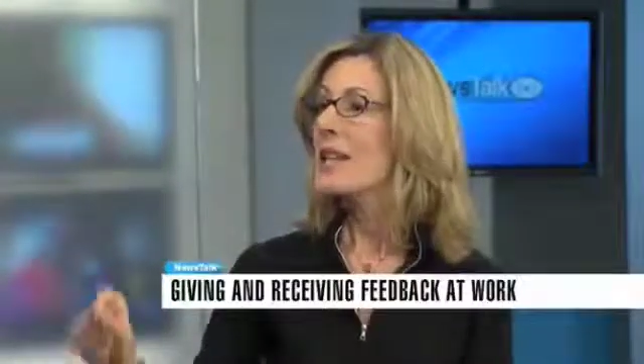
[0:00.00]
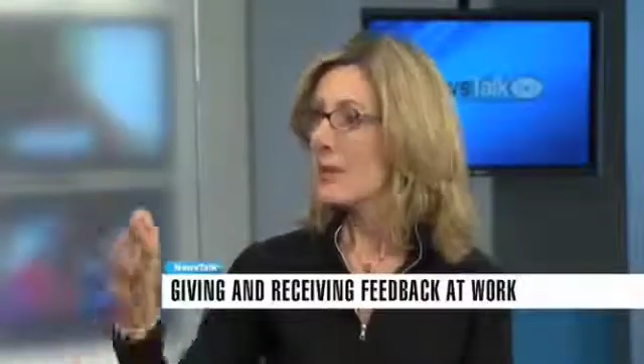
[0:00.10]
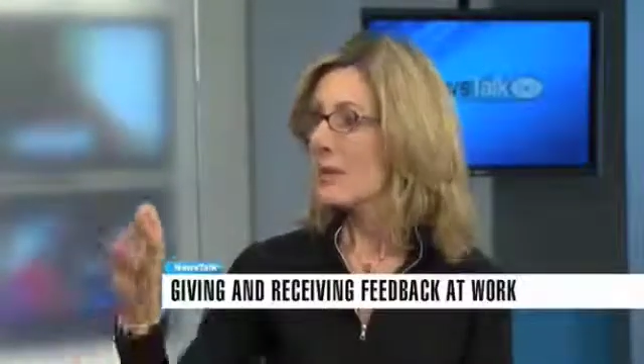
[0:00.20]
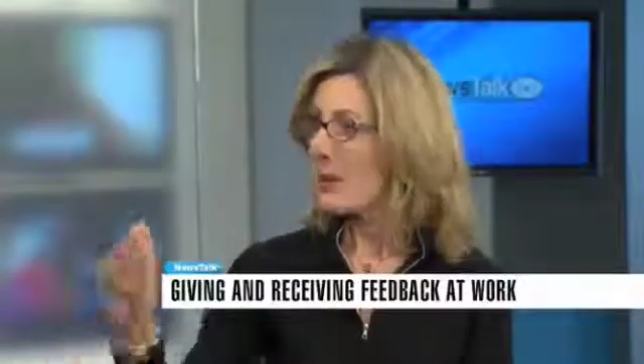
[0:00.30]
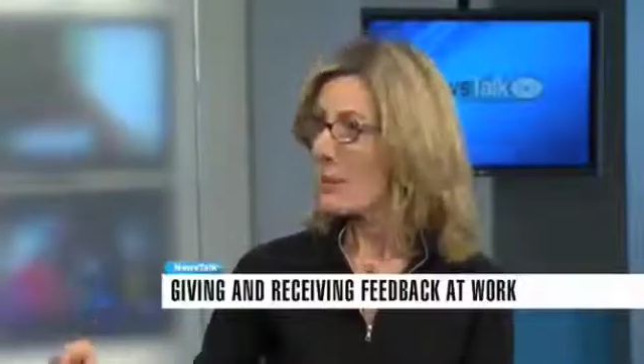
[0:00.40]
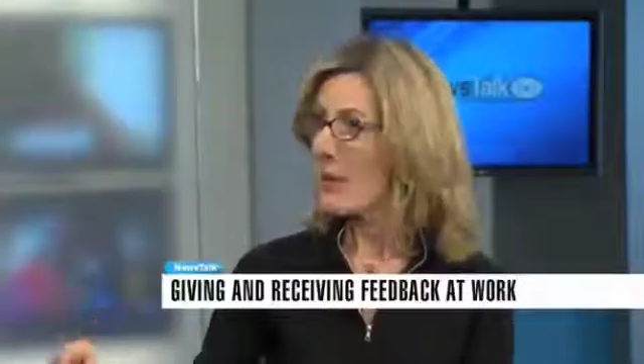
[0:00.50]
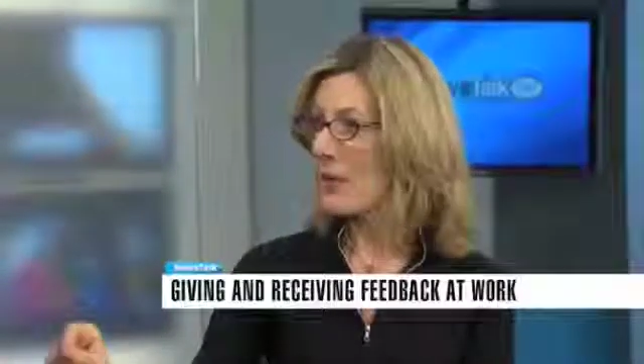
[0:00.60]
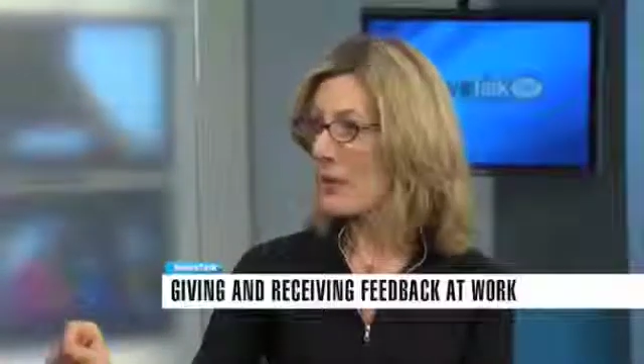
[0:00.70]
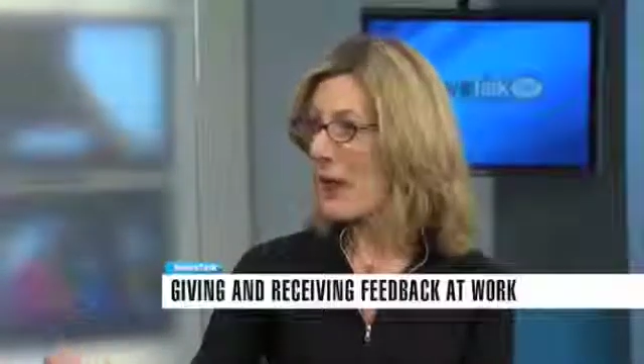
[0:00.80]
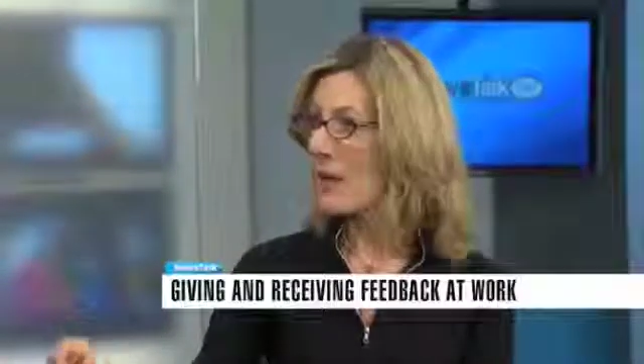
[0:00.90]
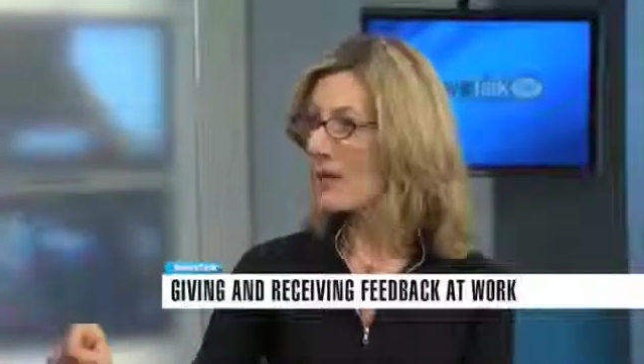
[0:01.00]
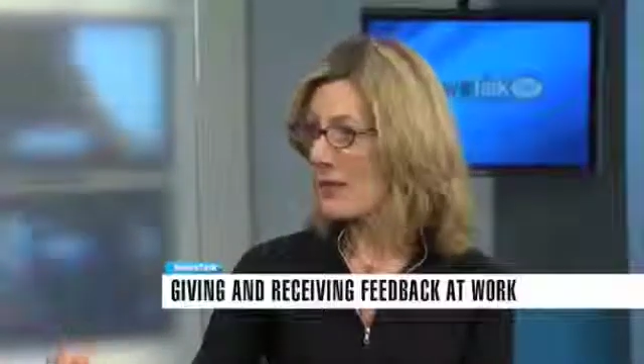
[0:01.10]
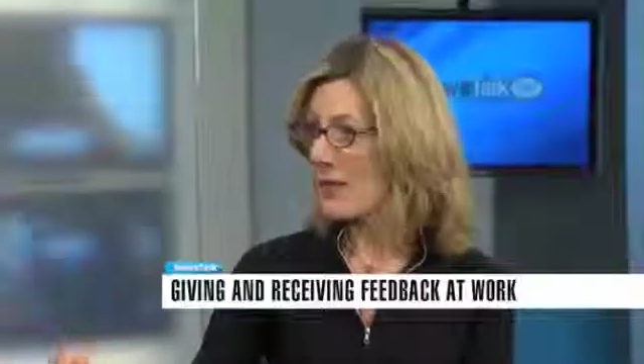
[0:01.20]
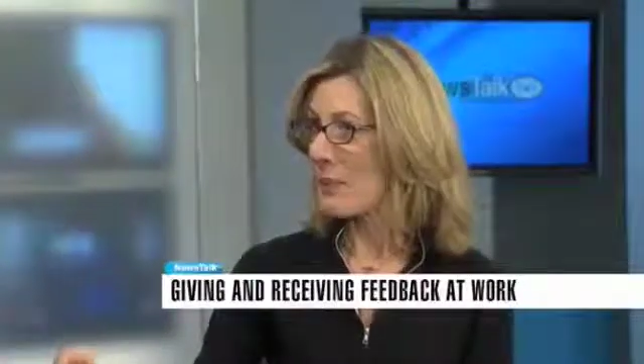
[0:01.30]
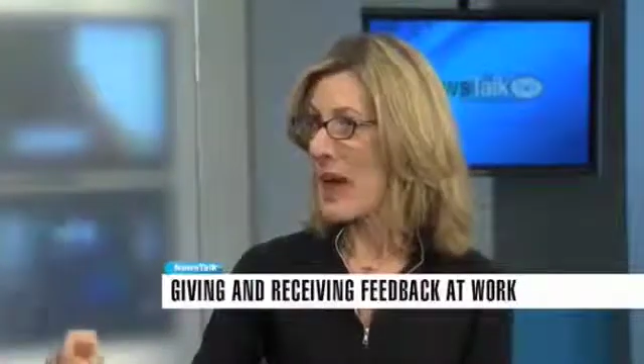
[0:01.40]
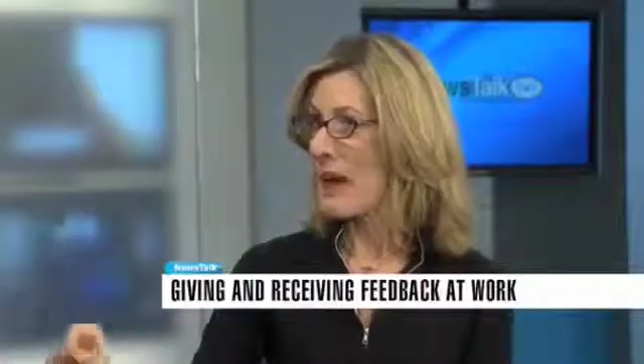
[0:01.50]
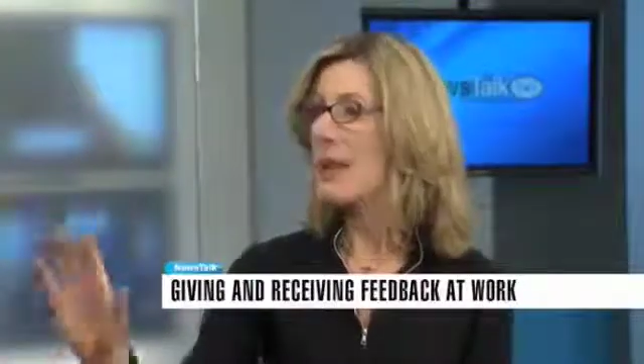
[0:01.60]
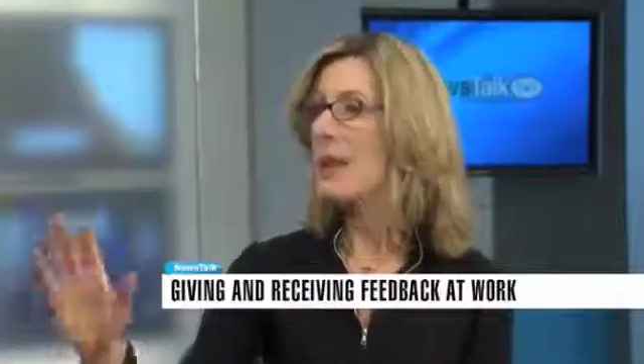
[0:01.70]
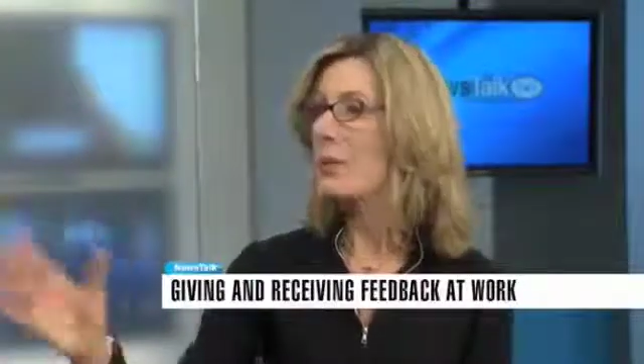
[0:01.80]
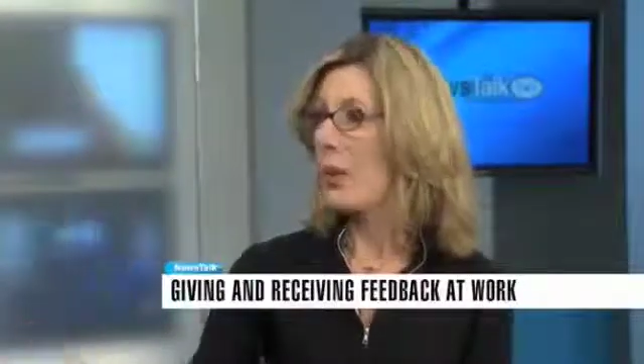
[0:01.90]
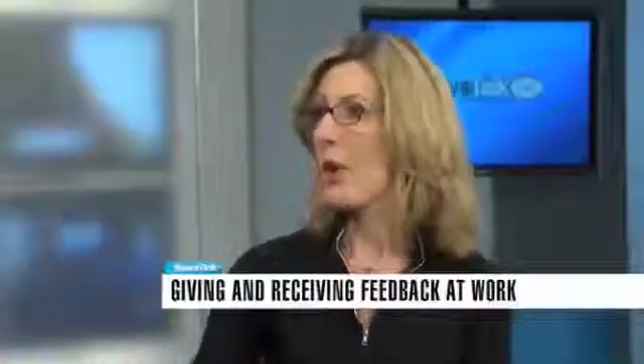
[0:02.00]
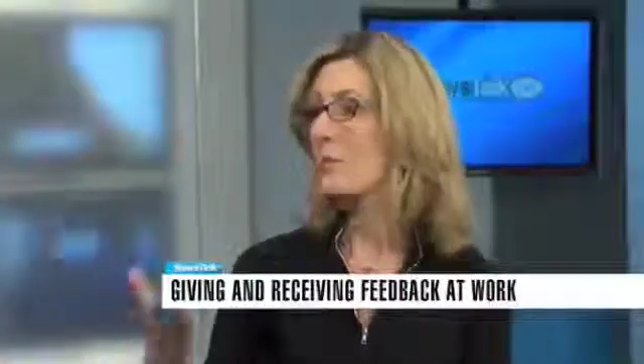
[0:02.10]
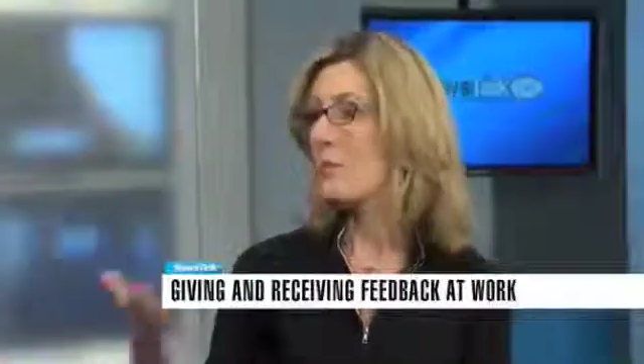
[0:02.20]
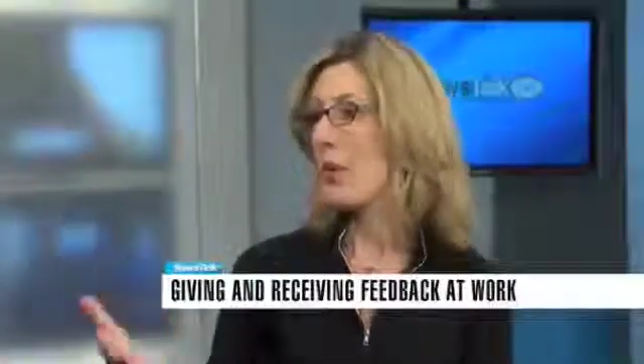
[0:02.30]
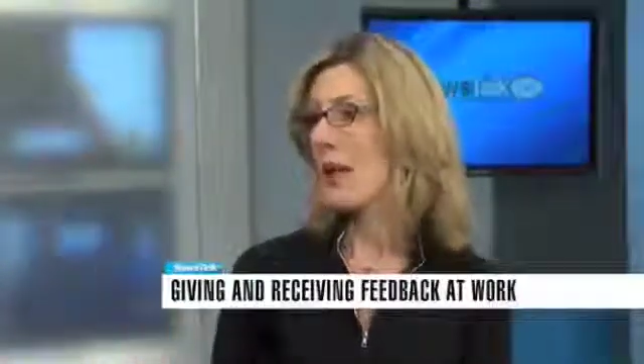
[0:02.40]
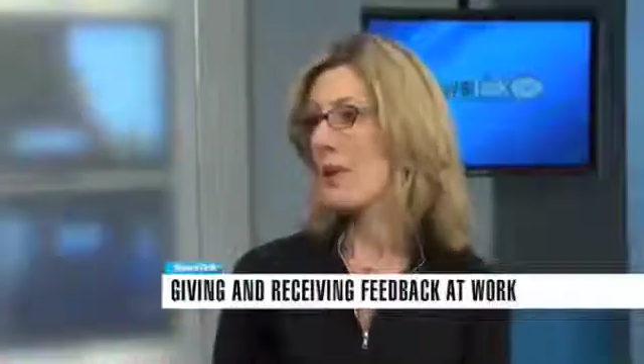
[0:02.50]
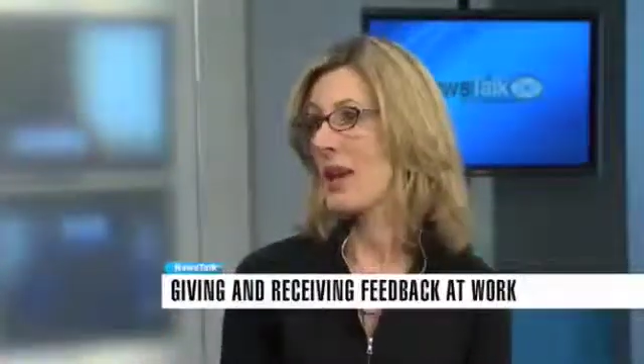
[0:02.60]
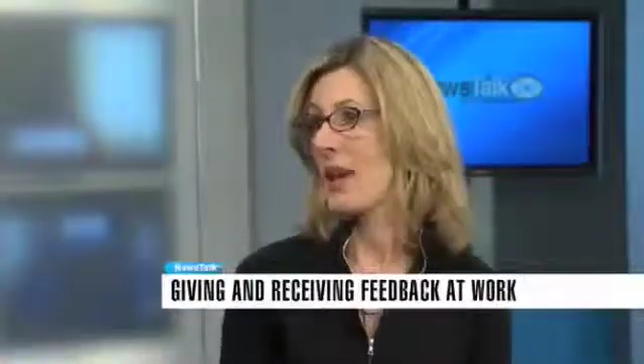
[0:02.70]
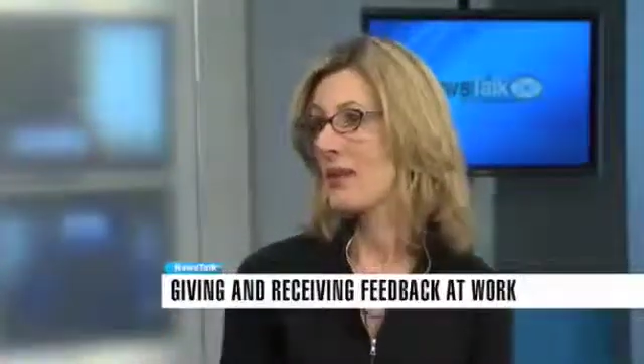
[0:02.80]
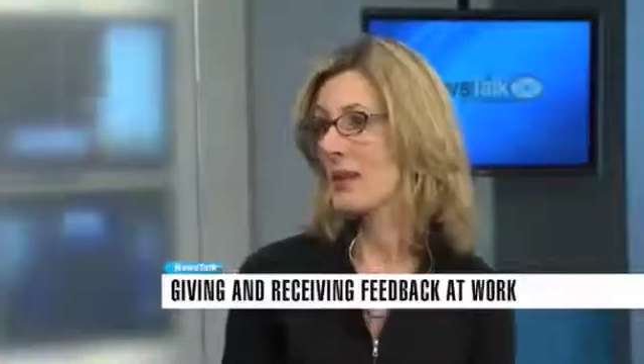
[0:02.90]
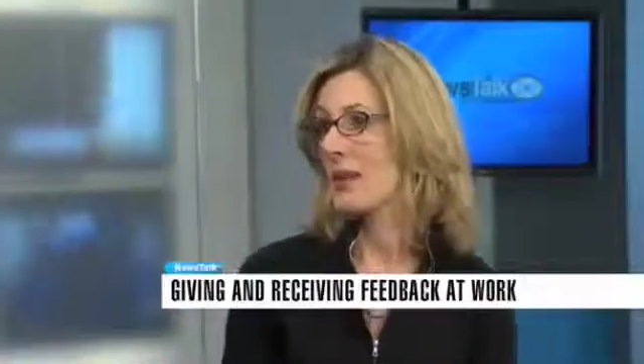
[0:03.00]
specific about the positive impact, and request more of that behavior.